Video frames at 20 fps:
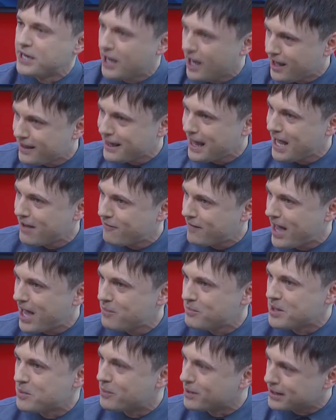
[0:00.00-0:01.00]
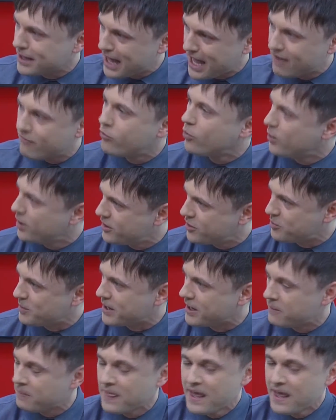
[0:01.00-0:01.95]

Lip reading: Not laugh at me, but laugh with me.